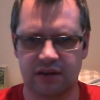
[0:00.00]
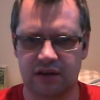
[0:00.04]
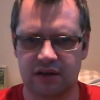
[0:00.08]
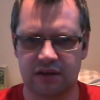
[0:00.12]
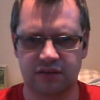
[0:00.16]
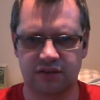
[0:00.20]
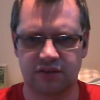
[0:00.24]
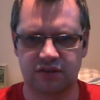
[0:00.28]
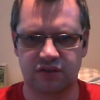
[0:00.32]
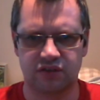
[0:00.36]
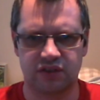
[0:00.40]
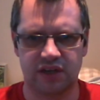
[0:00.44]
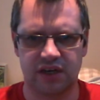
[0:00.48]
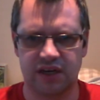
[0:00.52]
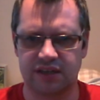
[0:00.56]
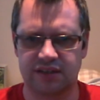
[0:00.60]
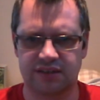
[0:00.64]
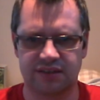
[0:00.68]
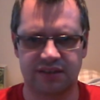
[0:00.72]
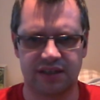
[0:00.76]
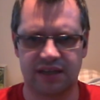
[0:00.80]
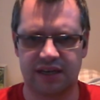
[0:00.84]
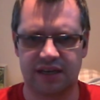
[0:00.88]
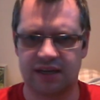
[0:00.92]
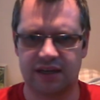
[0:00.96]
the
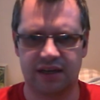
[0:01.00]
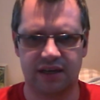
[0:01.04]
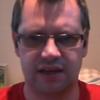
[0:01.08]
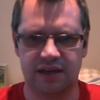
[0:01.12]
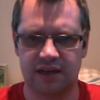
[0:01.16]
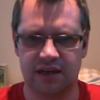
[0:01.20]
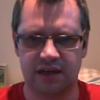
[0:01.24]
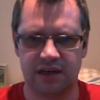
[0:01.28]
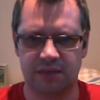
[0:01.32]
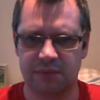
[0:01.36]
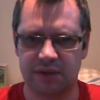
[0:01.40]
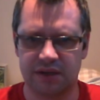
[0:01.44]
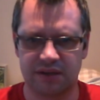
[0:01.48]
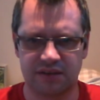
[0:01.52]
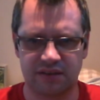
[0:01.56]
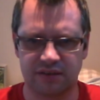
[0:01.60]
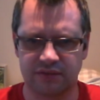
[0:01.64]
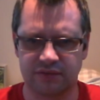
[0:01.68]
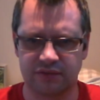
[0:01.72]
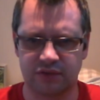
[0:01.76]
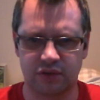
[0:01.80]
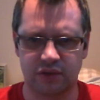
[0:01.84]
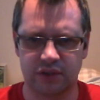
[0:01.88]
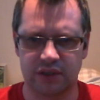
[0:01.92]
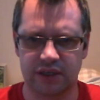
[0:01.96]
concentrates and he'd mix
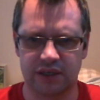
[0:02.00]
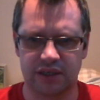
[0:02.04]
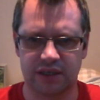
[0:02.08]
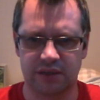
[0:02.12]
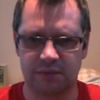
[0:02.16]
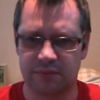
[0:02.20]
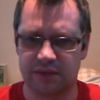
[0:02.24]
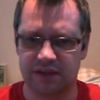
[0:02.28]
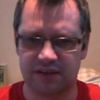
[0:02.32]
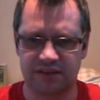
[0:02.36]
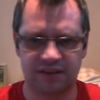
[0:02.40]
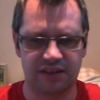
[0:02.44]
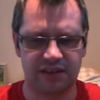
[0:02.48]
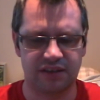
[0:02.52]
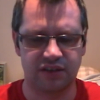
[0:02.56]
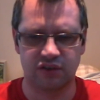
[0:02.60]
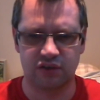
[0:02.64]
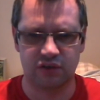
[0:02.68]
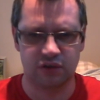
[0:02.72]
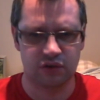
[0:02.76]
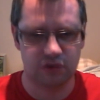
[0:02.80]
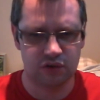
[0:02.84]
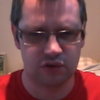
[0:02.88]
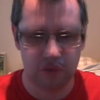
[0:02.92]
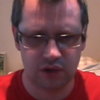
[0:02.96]
it for you, and he'd mix it
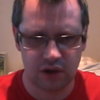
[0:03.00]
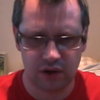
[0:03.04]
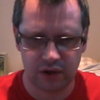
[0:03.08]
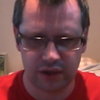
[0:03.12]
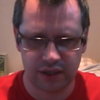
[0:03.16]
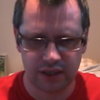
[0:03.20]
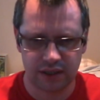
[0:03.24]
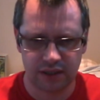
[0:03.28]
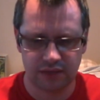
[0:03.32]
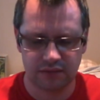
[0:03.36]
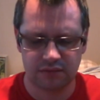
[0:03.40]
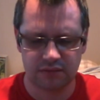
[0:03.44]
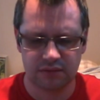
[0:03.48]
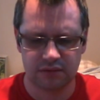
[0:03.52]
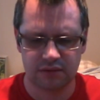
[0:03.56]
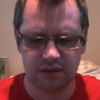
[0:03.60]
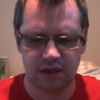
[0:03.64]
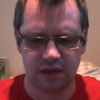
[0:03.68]
to your liking,